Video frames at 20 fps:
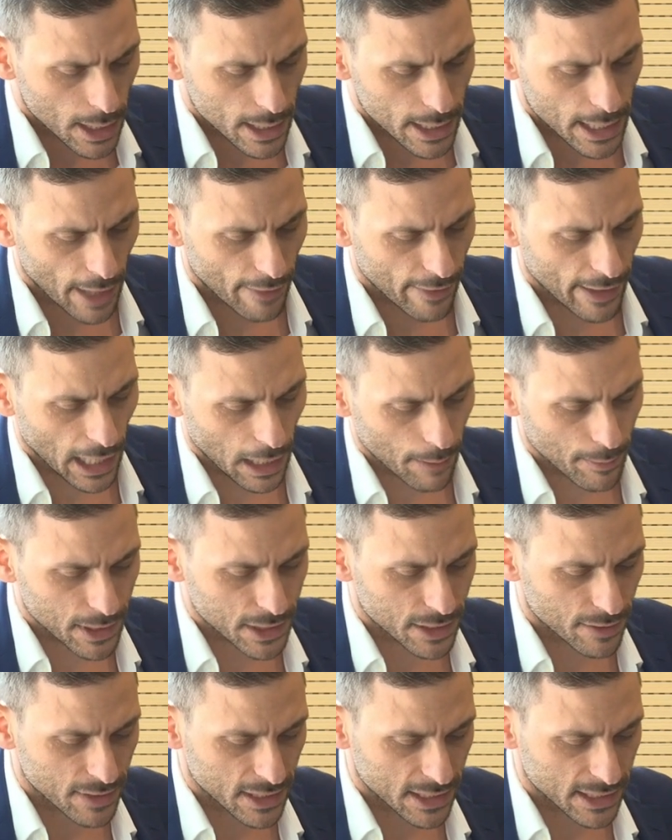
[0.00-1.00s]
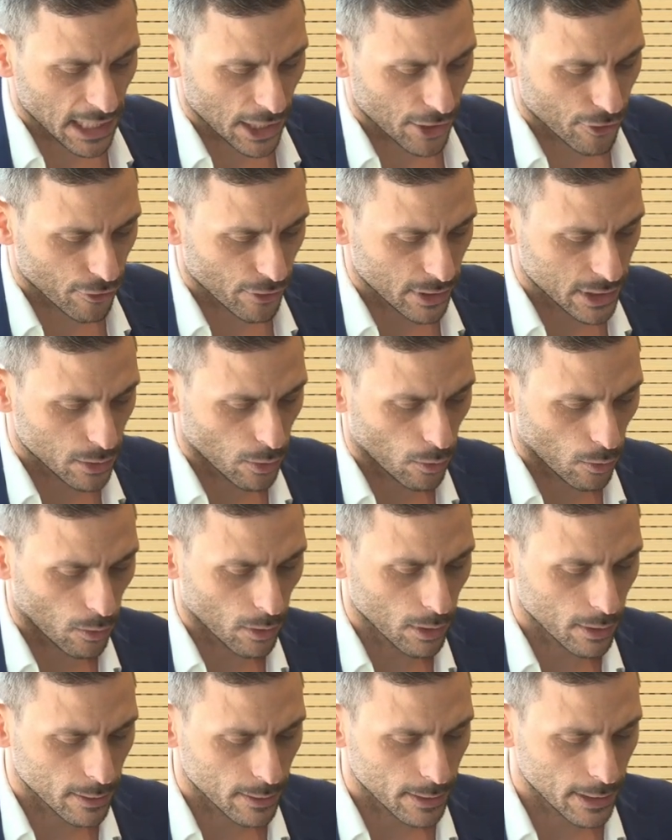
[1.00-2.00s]
Now, the elements of the statutory
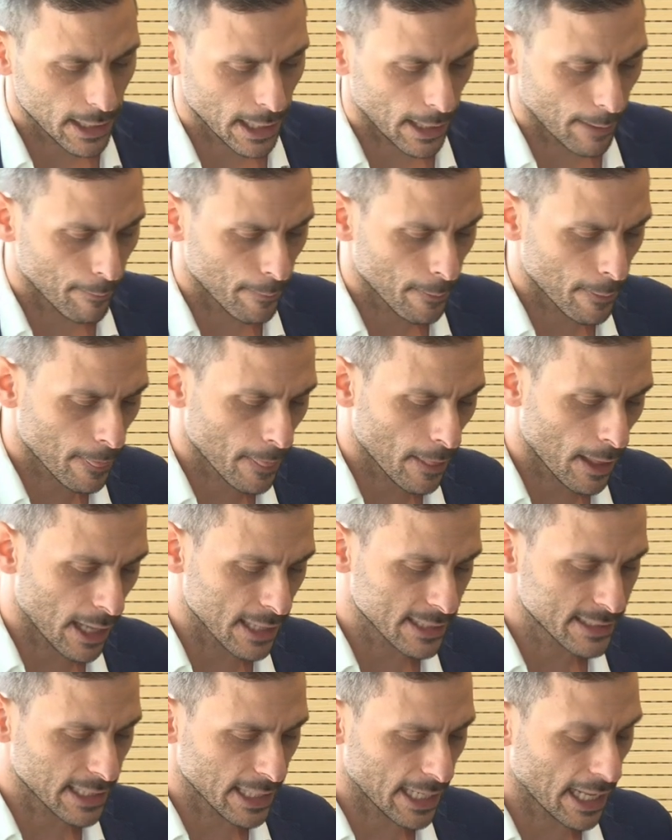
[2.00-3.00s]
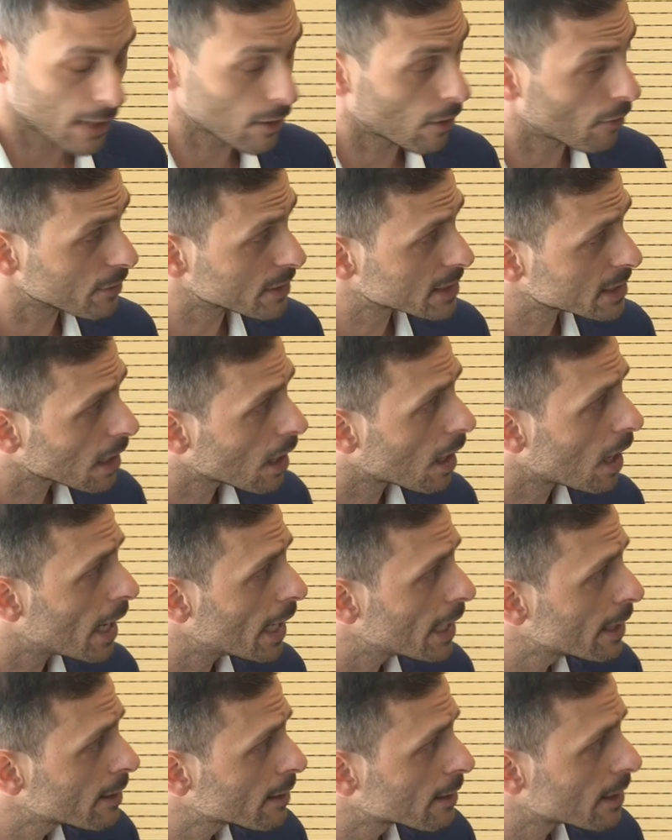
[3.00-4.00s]
tort are set out on the
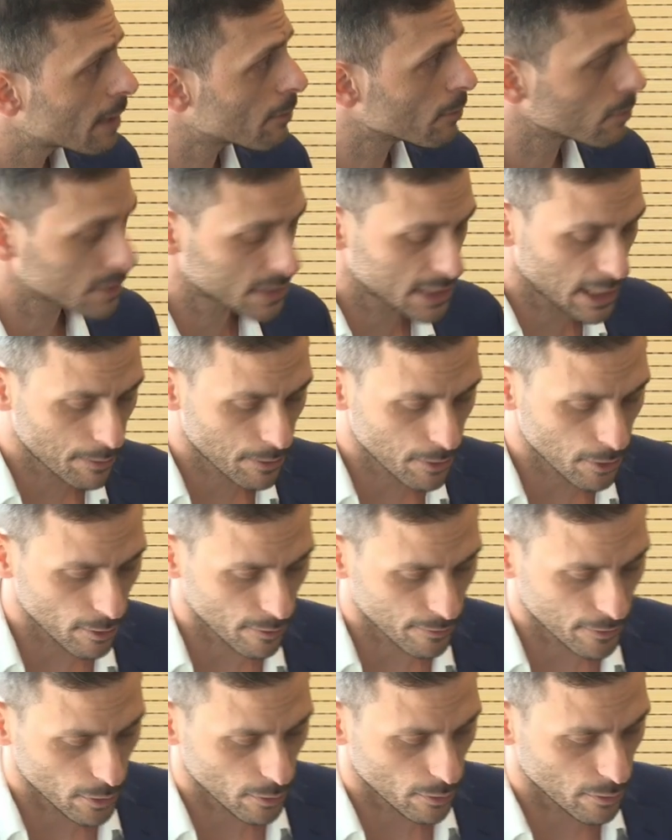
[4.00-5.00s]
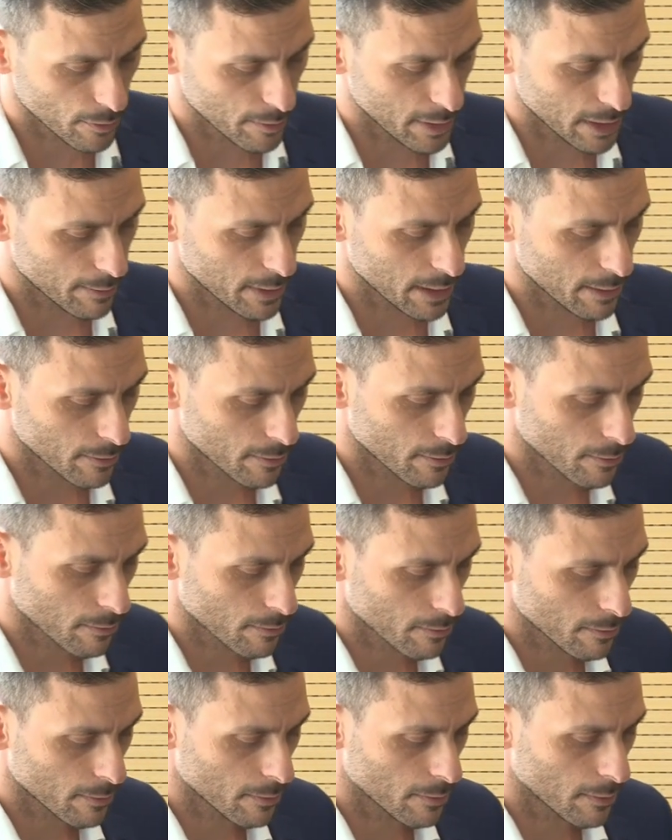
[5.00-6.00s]
slide, and we'll step through a few of them in a bit
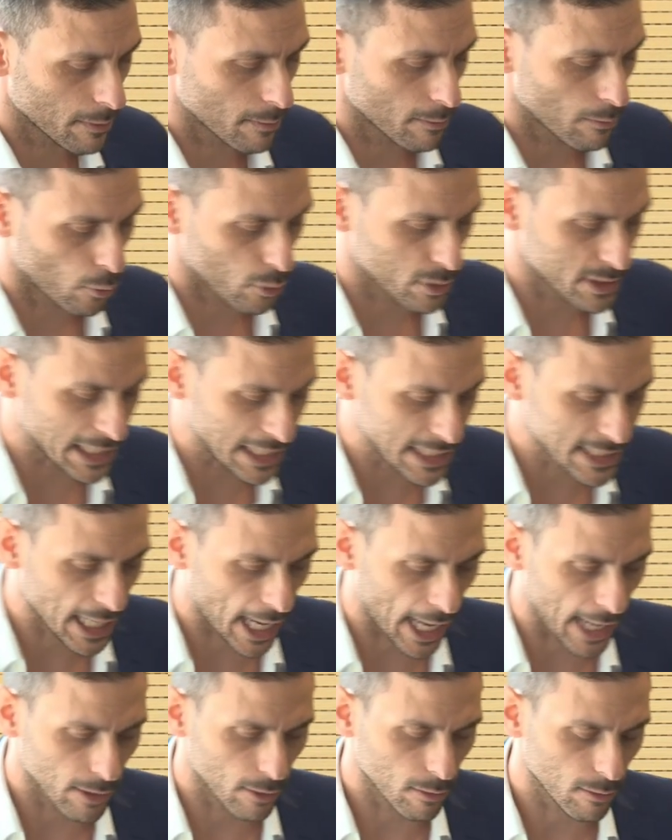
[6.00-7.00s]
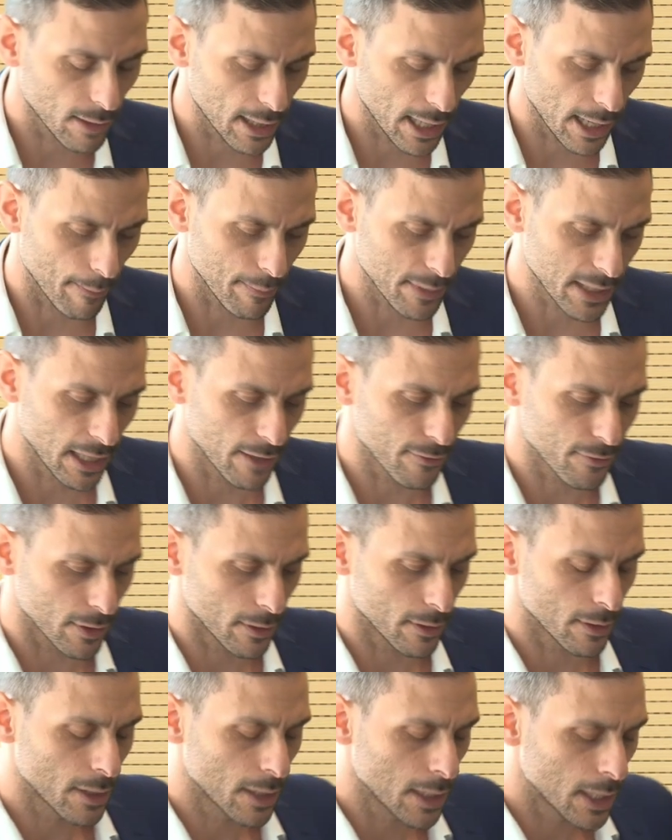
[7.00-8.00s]
more detail,
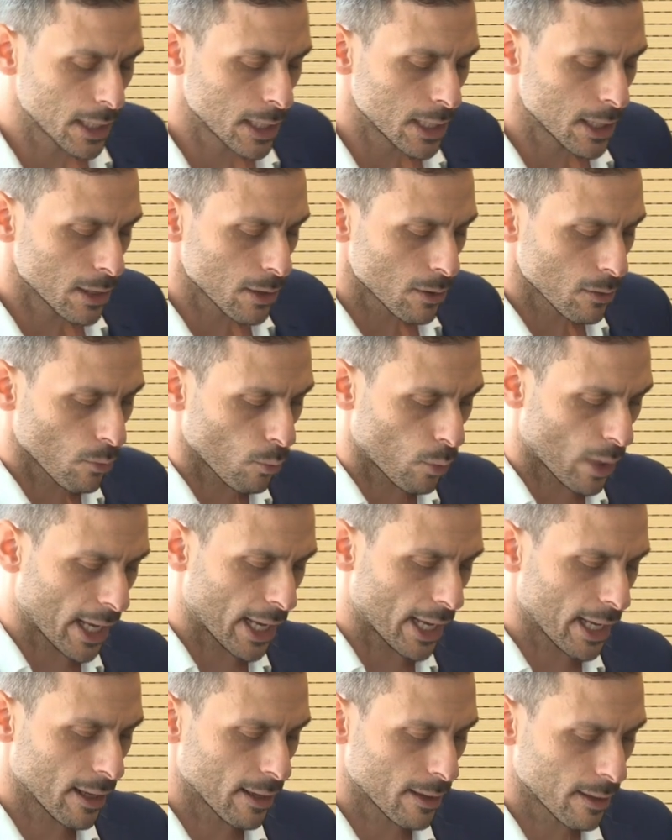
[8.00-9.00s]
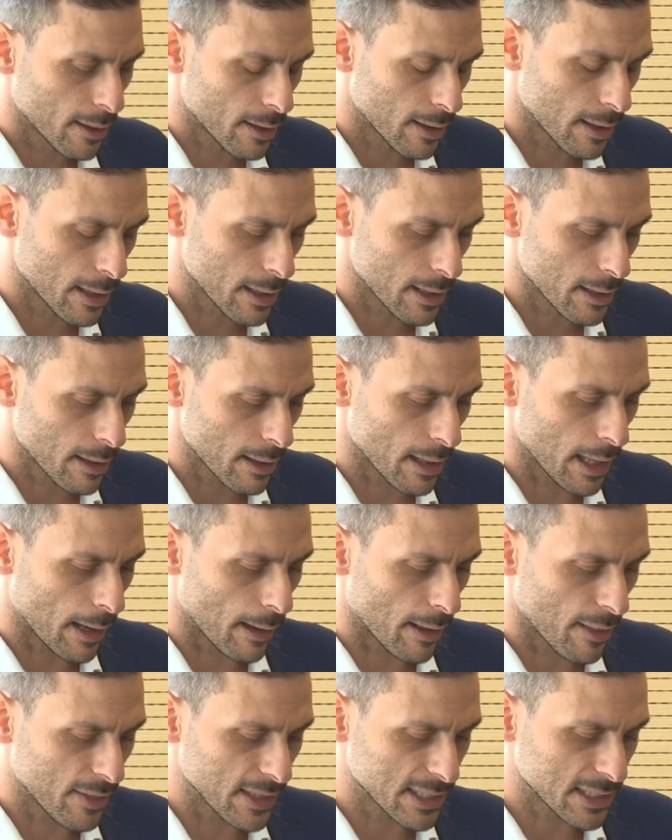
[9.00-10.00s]
given where
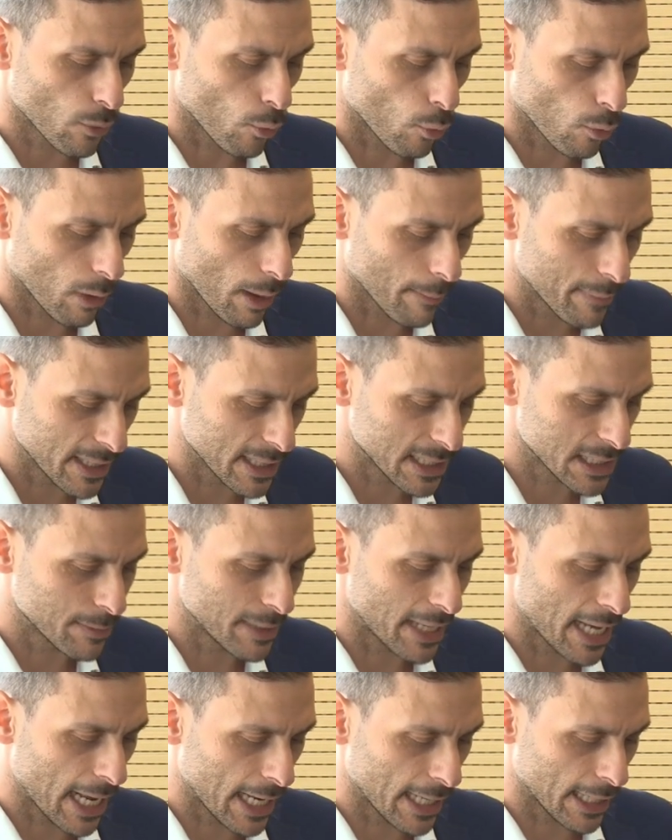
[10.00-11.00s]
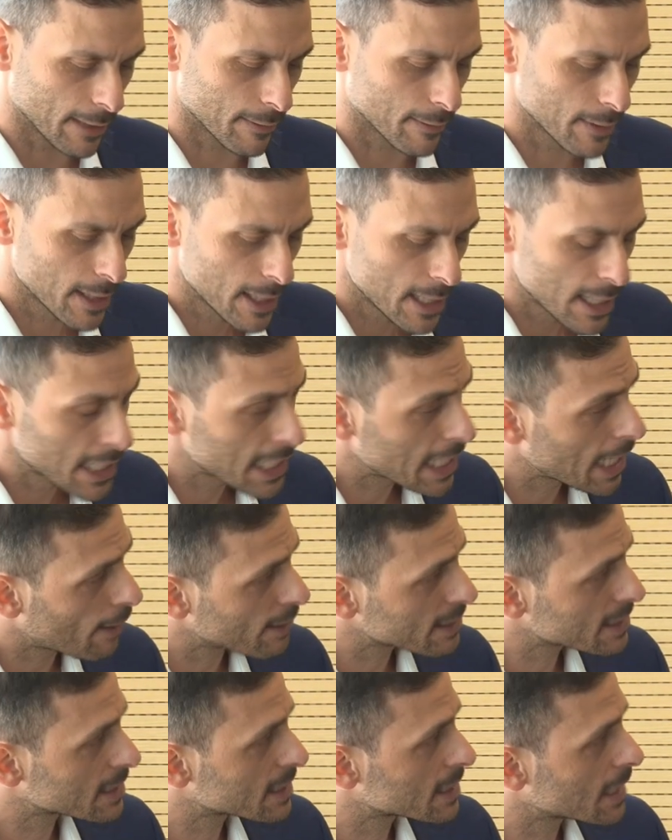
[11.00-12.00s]
this all appears to be heading.
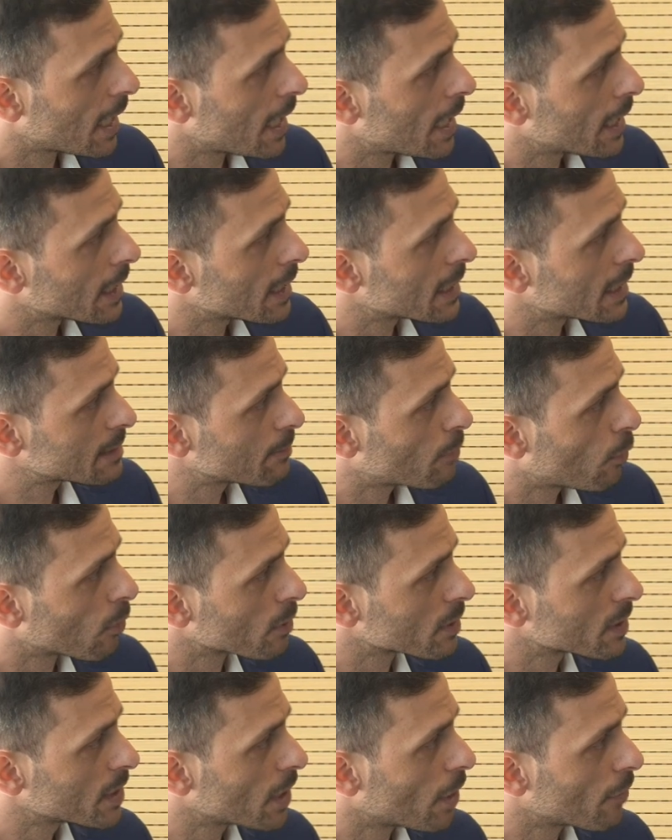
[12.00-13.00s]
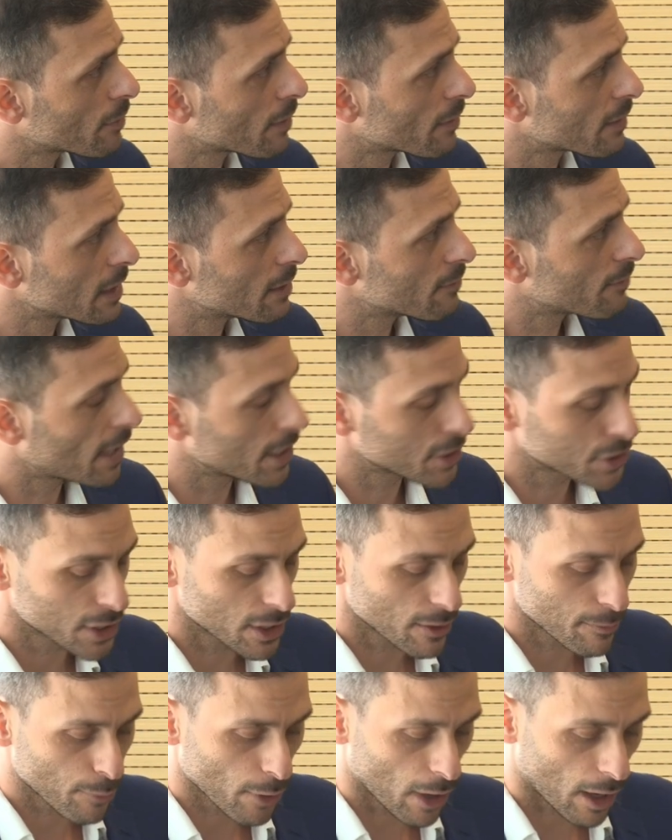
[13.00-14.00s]
Now, as a start, important to note that the
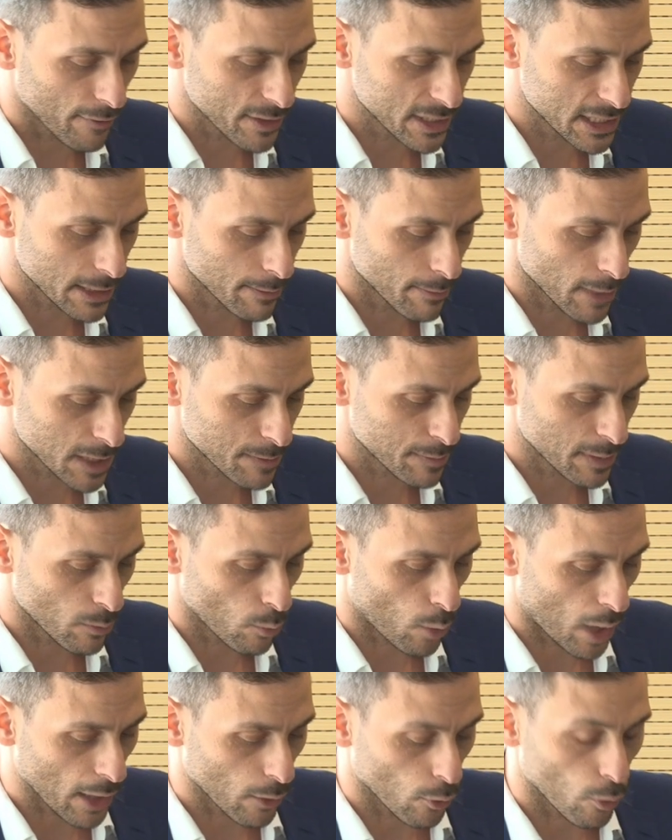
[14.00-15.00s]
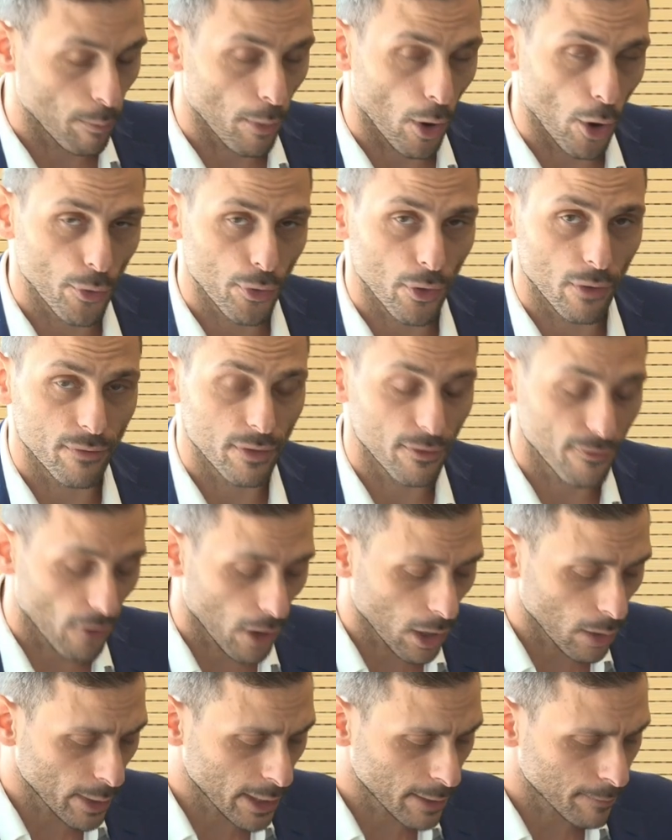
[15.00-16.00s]
invasion of privacy must be one or both of the
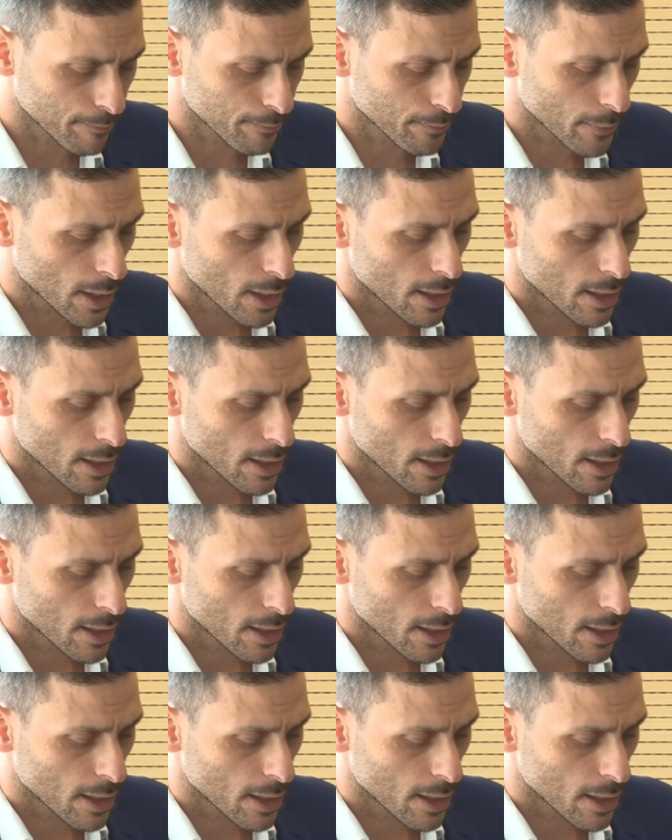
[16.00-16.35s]
following.